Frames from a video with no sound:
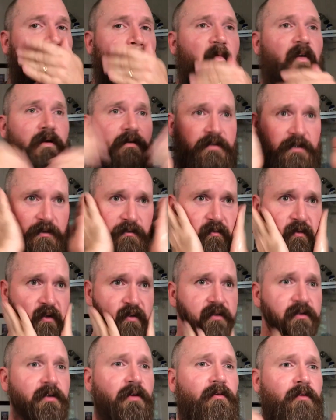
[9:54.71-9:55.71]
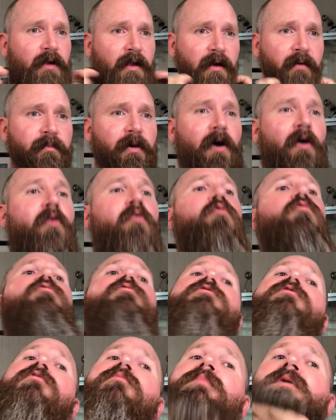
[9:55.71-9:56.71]
Because it's what's going to help
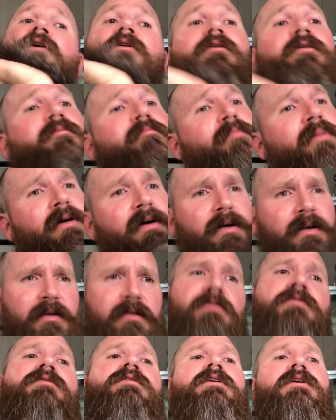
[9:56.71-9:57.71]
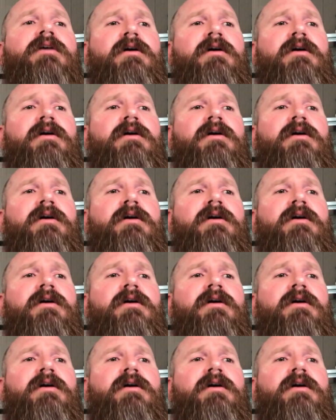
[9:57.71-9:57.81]
hold your beard in place.